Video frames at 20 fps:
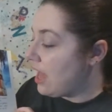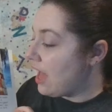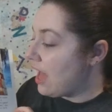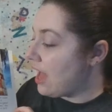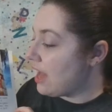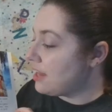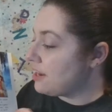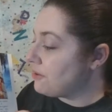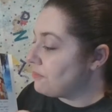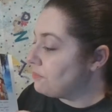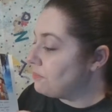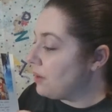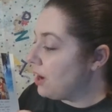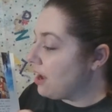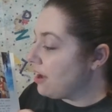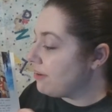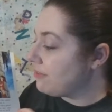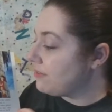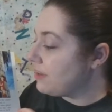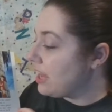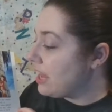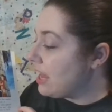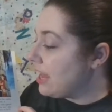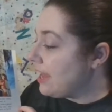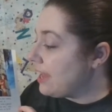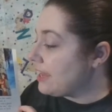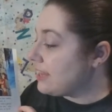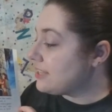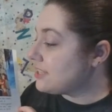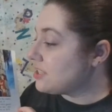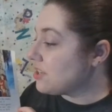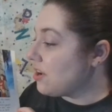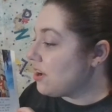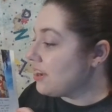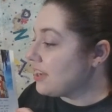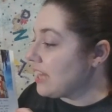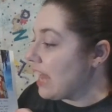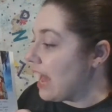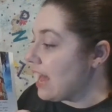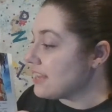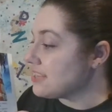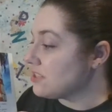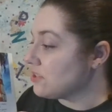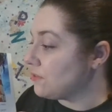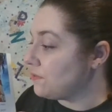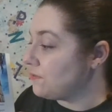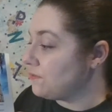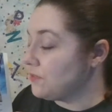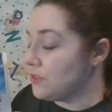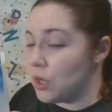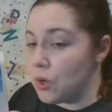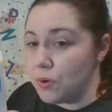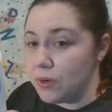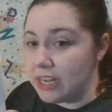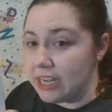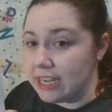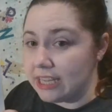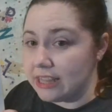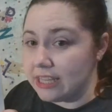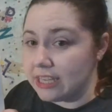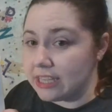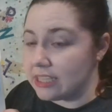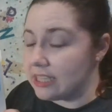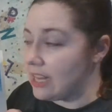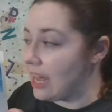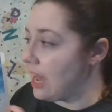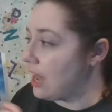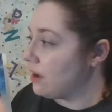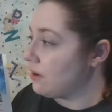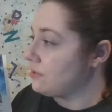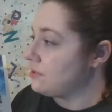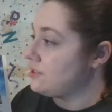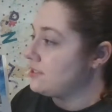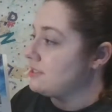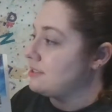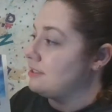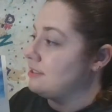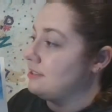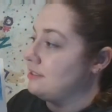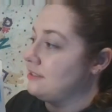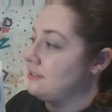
And above, he saw a castle floating in the clouds.